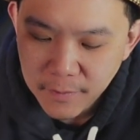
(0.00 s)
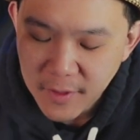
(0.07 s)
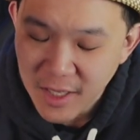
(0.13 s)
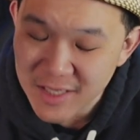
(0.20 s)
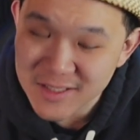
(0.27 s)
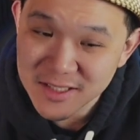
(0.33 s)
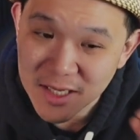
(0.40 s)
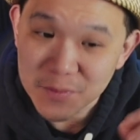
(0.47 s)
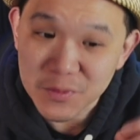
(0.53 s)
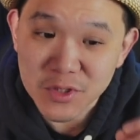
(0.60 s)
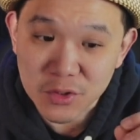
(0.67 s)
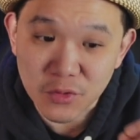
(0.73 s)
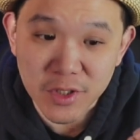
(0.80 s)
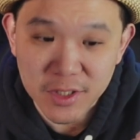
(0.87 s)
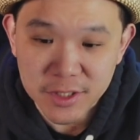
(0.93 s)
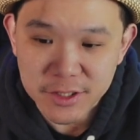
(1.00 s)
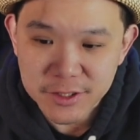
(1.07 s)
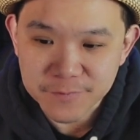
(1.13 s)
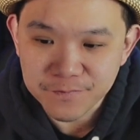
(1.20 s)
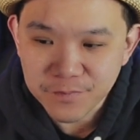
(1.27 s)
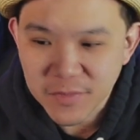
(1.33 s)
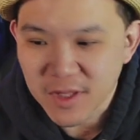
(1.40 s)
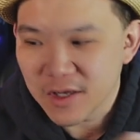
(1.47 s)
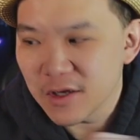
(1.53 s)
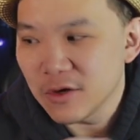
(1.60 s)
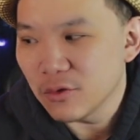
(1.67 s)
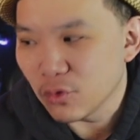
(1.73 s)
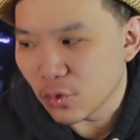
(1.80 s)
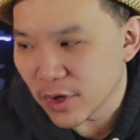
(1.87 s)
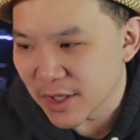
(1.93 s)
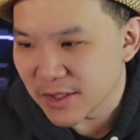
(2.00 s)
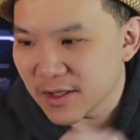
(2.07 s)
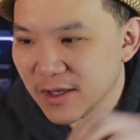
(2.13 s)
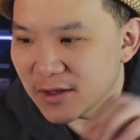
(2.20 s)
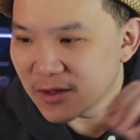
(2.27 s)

And some sweetness with